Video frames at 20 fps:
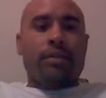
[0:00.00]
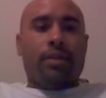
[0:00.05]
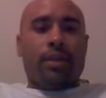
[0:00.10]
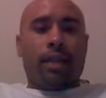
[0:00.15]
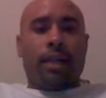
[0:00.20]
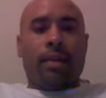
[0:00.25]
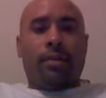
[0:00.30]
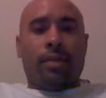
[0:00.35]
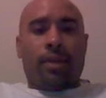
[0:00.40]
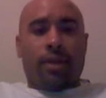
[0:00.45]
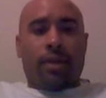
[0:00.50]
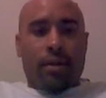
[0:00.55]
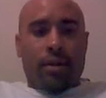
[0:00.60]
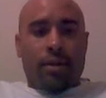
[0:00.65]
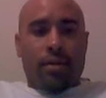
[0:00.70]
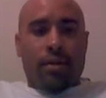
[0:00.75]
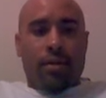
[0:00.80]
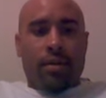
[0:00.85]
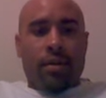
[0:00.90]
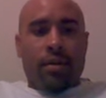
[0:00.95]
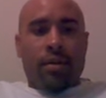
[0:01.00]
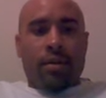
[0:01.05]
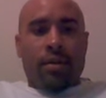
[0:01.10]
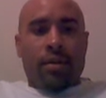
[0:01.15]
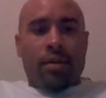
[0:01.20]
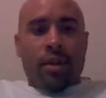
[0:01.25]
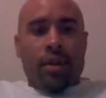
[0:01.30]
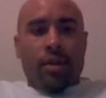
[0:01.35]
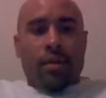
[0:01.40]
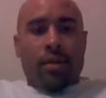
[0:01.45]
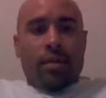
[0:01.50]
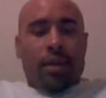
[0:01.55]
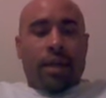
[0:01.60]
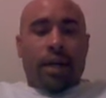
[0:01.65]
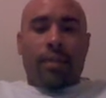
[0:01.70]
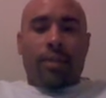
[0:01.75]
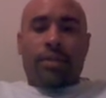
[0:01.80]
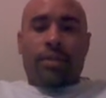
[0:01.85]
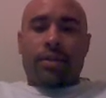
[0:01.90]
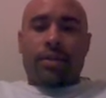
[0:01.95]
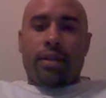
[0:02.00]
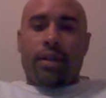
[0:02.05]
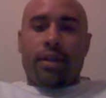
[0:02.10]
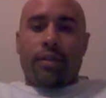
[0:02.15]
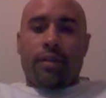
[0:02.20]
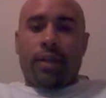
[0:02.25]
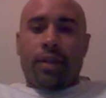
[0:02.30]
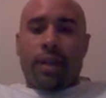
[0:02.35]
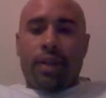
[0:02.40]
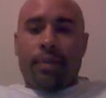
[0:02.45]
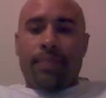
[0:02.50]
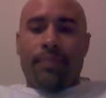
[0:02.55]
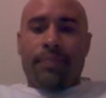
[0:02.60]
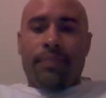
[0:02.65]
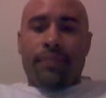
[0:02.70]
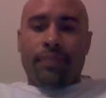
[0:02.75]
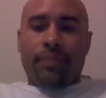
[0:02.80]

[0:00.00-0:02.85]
Climate can encompass all of that.